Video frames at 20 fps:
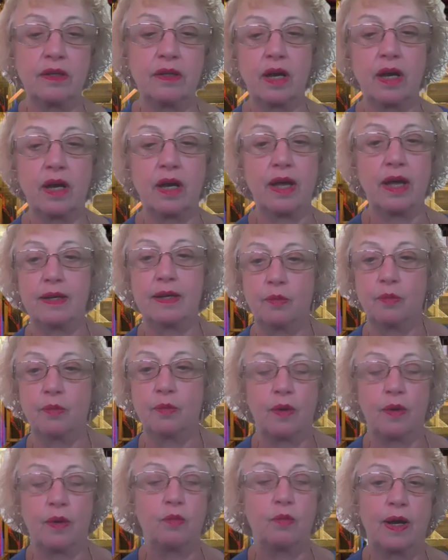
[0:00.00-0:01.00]
and
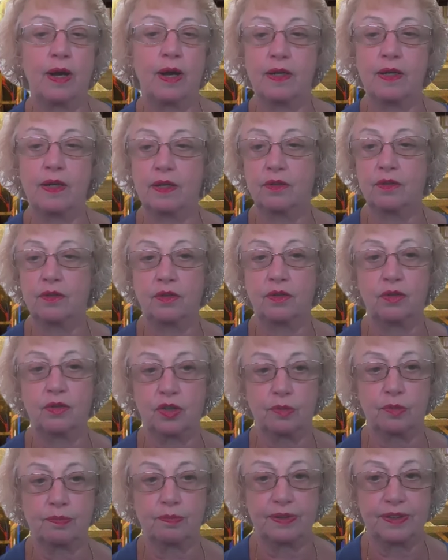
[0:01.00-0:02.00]
what you
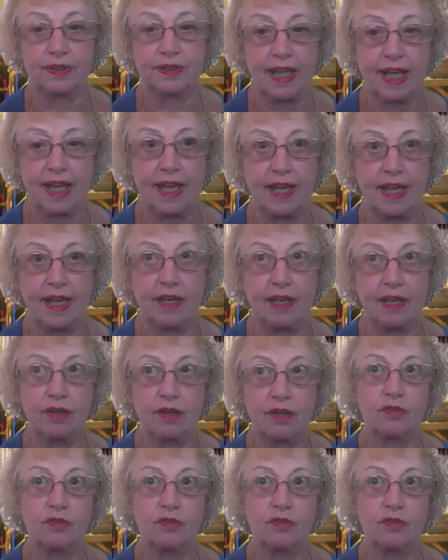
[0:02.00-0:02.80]
could play, or if you